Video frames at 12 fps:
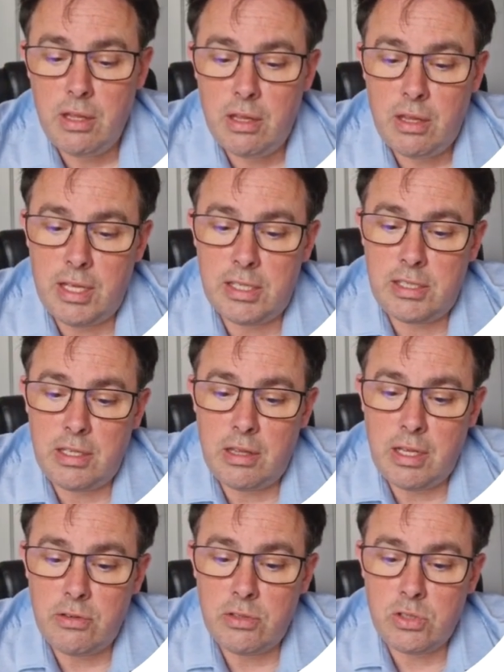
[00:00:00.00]
That's in
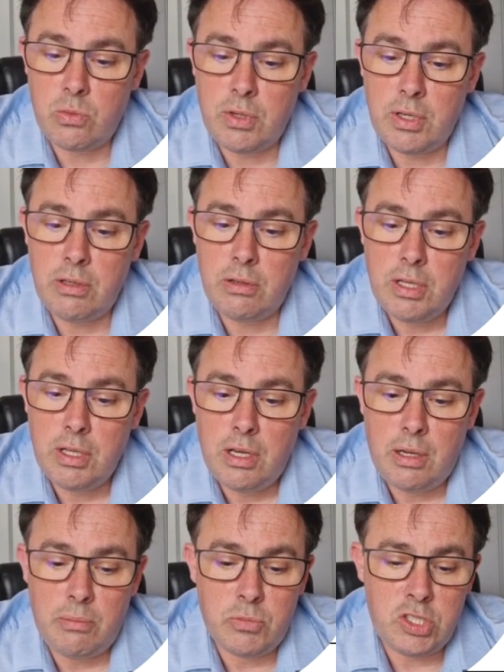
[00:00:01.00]
there as well.
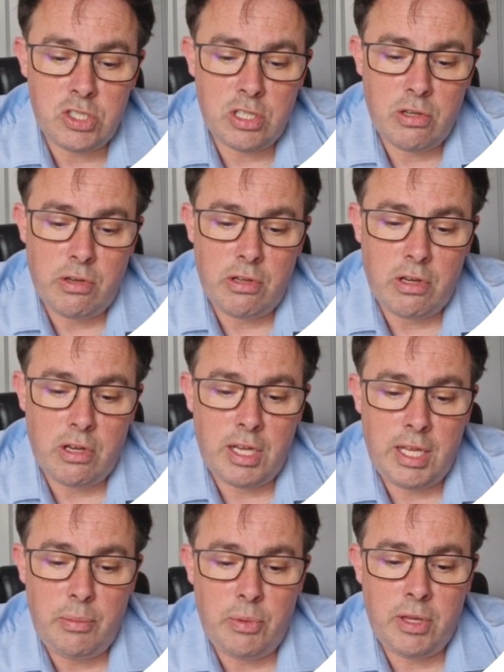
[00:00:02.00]
I'm just going to
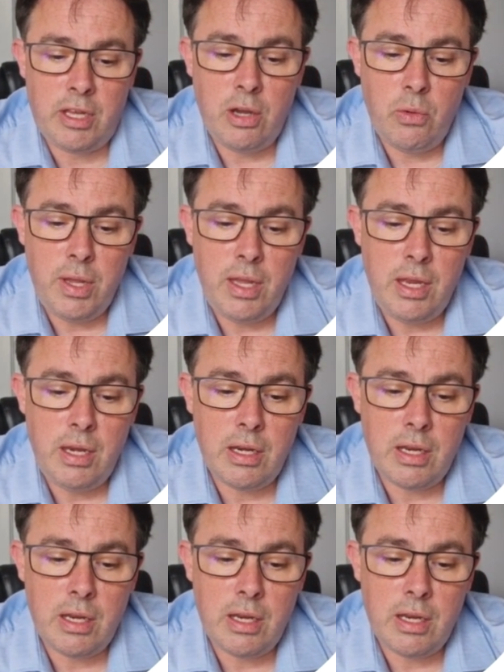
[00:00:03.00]
keep going.